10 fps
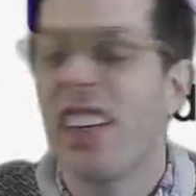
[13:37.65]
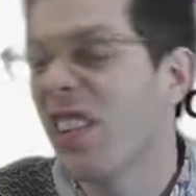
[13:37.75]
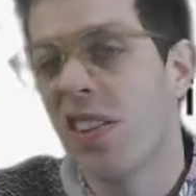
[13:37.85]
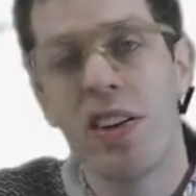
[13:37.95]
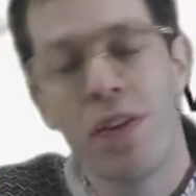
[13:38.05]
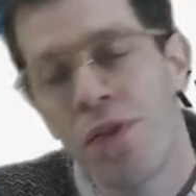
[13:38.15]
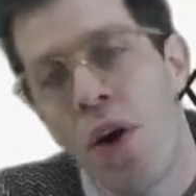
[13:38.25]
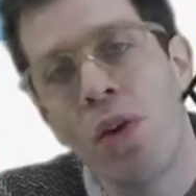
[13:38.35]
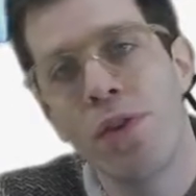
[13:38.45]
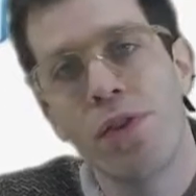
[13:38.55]
and it's the
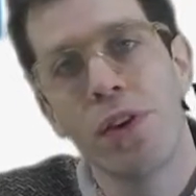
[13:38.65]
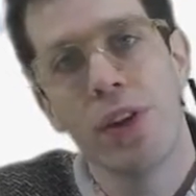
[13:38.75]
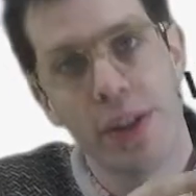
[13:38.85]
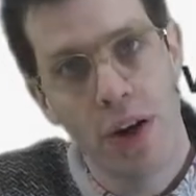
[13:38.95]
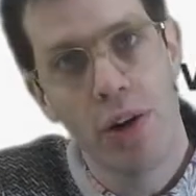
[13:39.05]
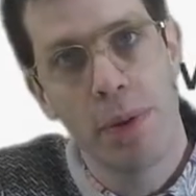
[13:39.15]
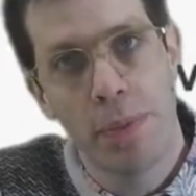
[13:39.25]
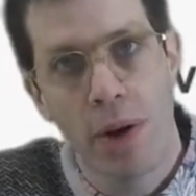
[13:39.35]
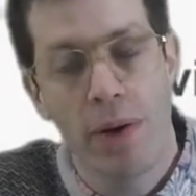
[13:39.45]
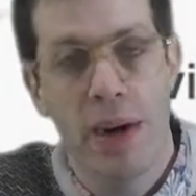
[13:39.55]
default for Adobe
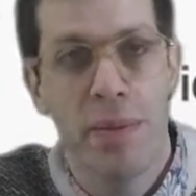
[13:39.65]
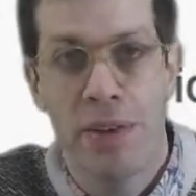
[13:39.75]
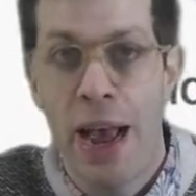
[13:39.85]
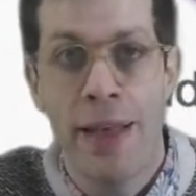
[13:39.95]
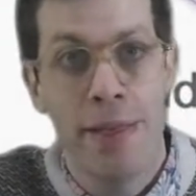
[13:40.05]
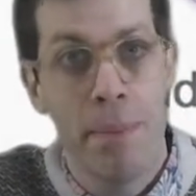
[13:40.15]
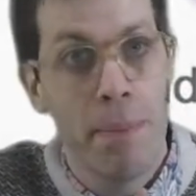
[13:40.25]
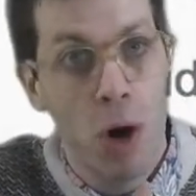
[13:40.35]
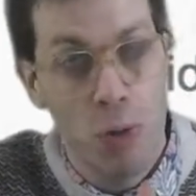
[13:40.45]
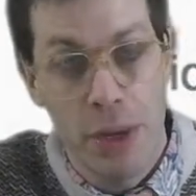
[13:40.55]
programs at the
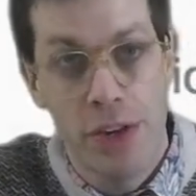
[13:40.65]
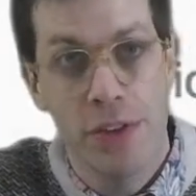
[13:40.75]
moment.